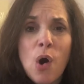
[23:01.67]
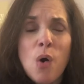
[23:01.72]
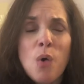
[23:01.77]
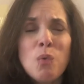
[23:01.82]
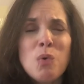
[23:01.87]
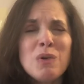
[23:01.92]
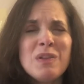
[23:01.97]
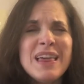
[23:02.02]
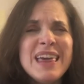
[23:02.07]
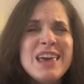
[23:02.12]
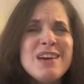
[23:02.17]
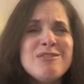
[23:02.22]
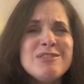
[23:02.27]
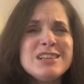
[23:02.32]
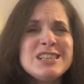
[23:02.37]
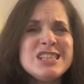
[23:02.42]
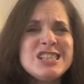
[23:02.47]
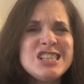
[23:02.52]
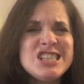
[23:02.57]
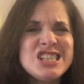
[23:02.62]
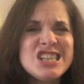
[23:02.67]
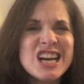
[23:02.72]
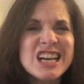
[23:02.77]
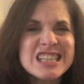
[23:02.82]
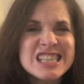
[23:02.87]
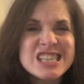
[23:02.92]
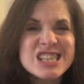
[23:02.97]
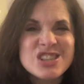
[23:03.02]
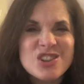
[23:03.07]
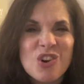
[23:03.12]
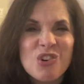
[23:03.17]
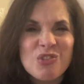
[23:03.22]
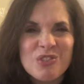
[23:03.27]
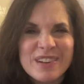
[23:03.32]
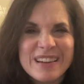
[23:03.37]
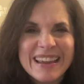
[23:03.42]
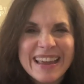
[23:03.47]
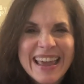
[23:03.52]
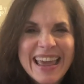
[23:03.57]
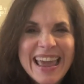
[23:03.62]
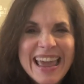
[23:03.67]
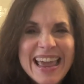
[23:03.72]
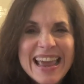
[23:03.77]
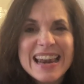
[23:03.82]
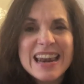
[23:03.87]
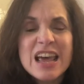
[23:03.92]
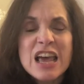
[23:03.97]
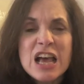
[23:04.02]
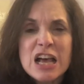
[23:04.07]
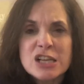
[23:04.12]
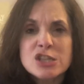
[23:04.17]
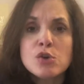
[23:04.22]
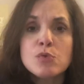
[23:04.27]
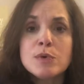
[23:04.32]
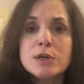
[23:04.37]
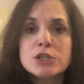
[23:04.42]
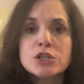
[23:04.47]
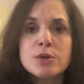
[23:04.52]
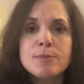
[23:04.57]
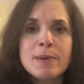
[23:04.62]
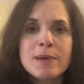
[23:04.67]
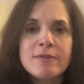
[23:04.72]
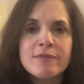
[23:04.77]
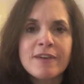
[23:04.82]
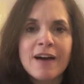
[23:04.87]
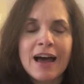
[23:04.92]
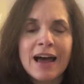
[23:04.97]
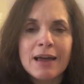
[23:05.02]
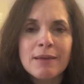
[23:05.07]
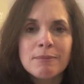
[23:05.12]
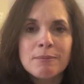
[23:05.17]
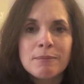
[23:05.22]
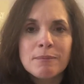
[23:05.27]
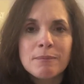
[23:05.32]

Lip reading: Well, it was just 13, so it should be fine.